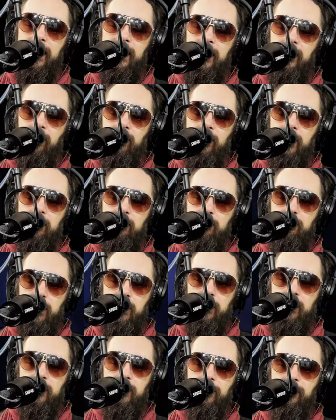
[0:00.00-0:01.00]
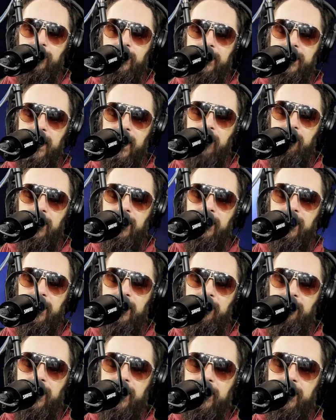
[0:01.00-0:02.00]
what a beautiful time to
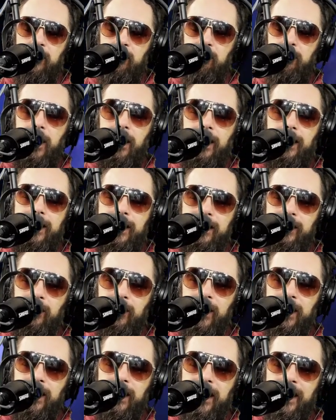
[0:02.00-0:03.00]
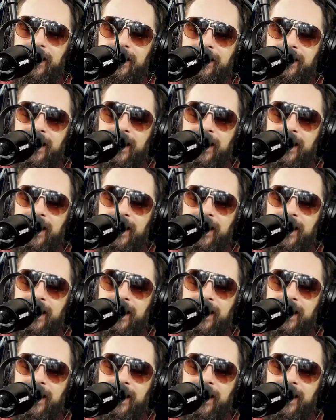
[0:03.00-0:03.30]
live that you probably didn't realize.